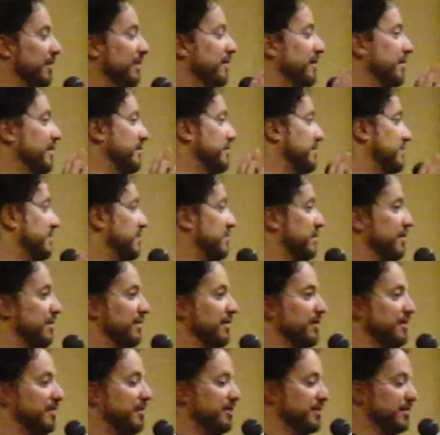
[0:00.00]

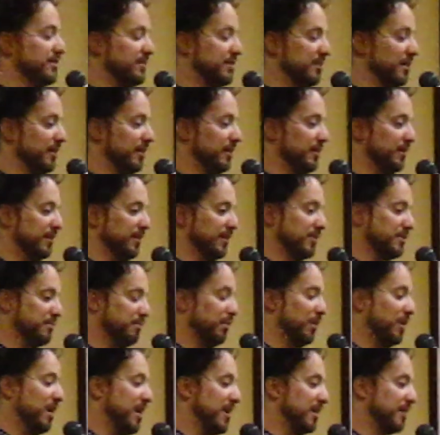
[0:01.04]
this
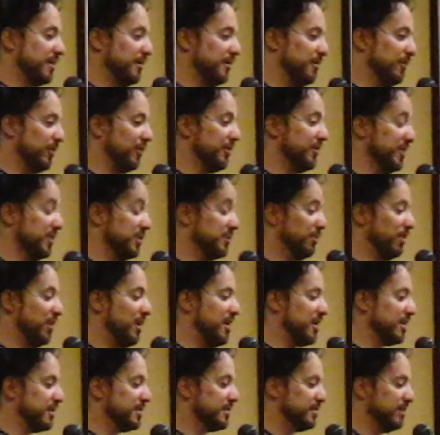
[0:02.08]
block or these
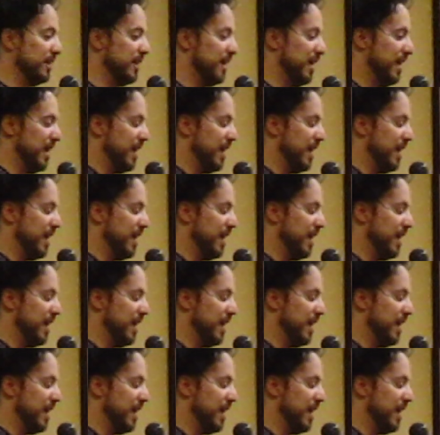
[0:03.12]
blocks.